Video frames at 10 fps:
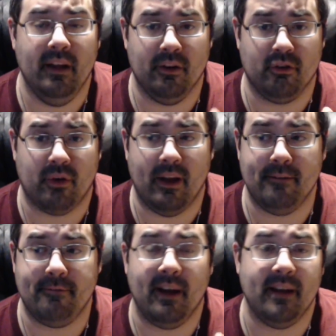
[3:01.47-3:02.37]
to try to
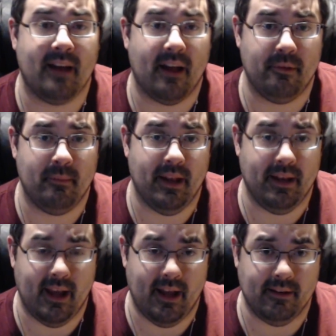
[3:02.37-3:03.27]
find Dr.
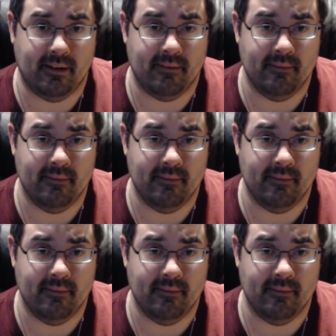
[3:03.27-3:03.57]
Manhattan.